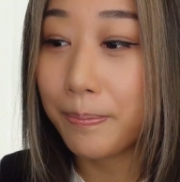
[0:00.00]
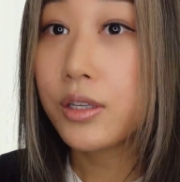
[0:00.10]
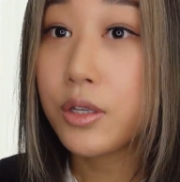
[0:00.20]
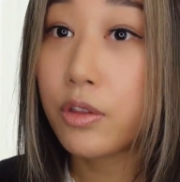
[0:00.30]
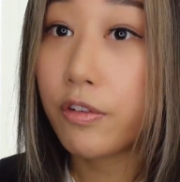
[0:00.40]

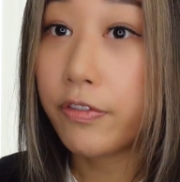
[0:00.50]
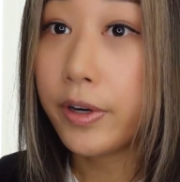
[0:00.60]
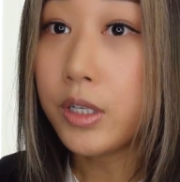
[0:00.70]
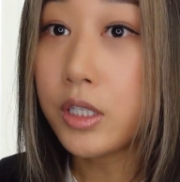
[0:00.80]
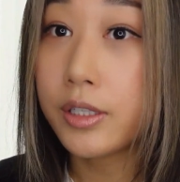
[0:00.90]
So the
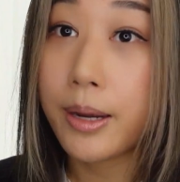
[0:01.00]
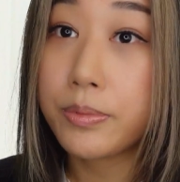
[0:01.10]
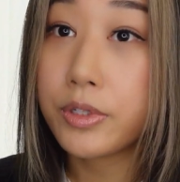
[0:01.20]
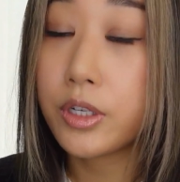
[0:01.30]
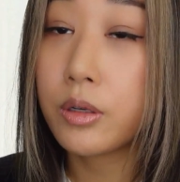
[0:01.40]
first
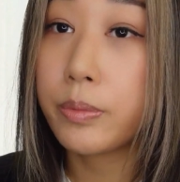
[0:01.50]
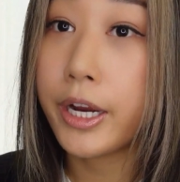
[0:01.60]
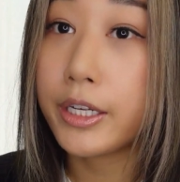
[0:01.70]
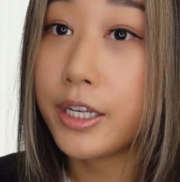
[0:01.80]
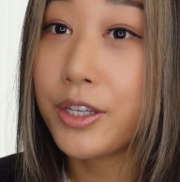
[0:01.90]
step to
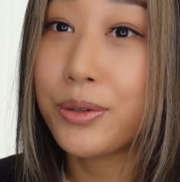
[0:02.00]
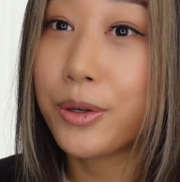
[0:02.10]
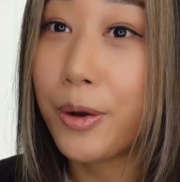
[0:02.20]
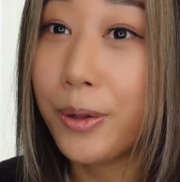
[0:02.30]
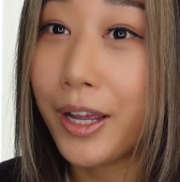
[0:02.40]
branding
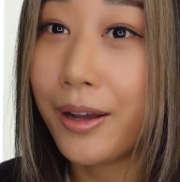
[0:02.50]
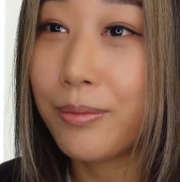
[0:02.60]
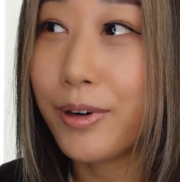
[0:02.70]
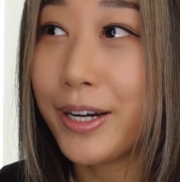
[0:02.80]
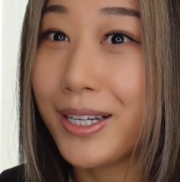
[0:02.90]

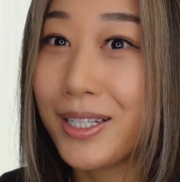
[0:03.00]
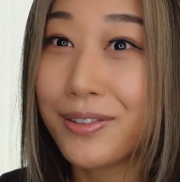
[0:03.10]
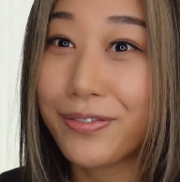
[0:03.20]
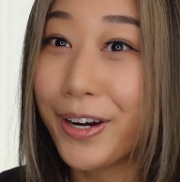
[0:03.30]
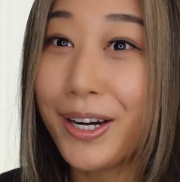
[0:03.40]
Yukonola was,
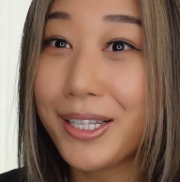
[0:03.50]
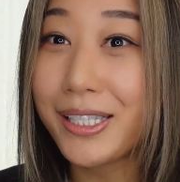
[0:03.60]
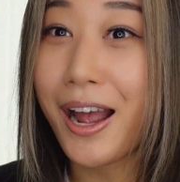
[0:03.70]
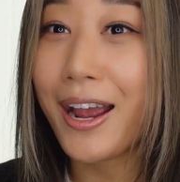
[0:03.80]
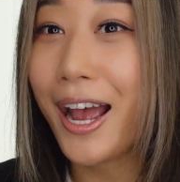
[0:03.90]
first
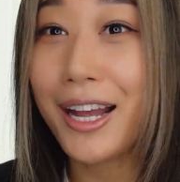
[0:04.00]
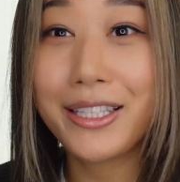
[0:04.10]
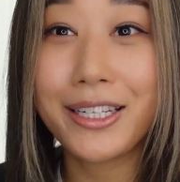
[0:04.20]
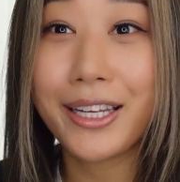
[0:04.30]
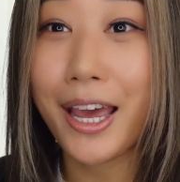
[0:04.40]
I had
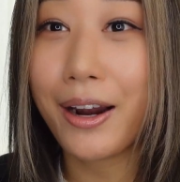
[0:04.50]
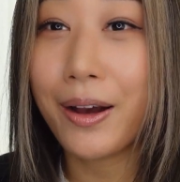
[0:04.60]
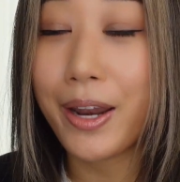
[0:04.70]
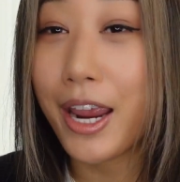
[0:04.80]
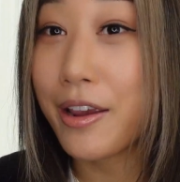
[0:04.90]
to get
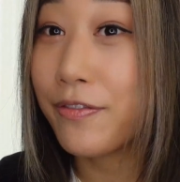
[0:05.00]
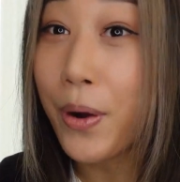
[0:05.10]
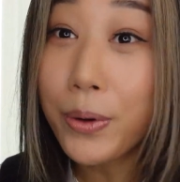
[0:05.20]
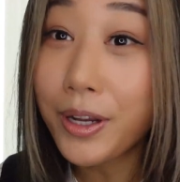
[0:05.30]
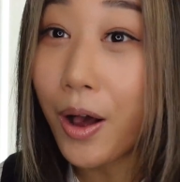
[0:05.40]
on a
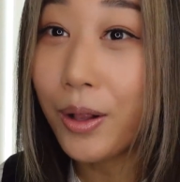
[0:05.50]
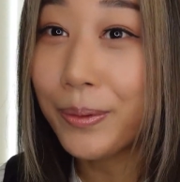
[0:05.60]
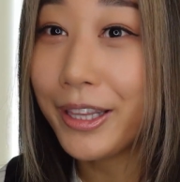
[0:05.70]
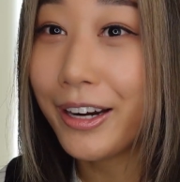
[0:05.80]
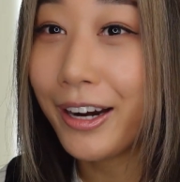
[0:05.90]
phone call
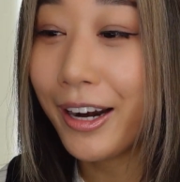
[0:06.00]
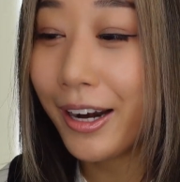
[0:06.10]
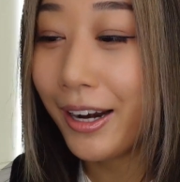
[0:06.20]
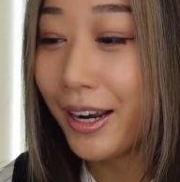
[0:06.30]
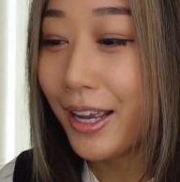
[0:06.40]
with
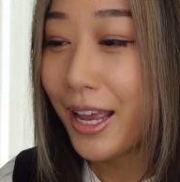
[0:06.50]
her.